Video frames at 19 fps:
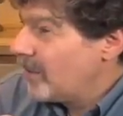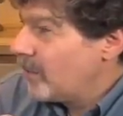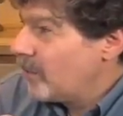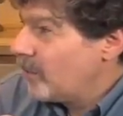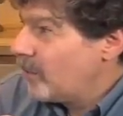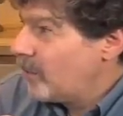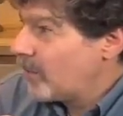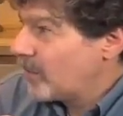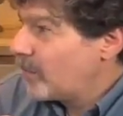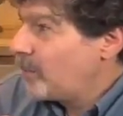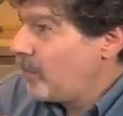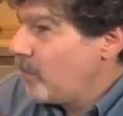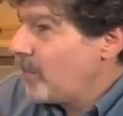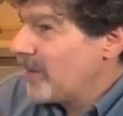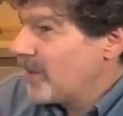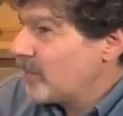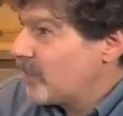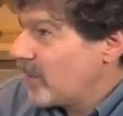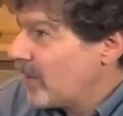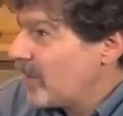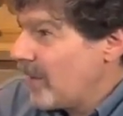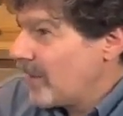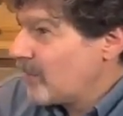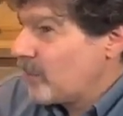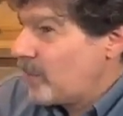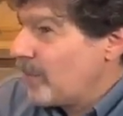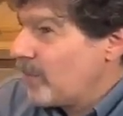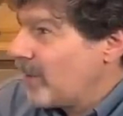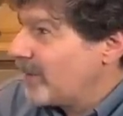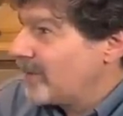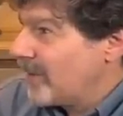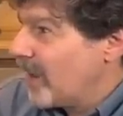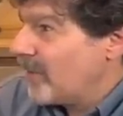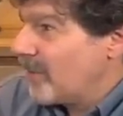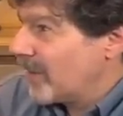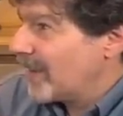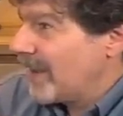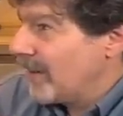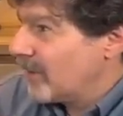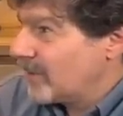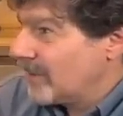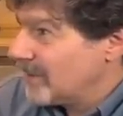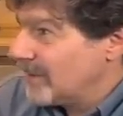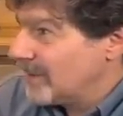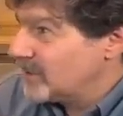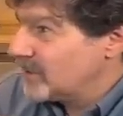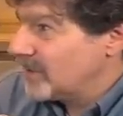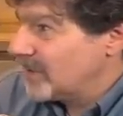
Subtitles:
But the point is, lots of people had done the calculation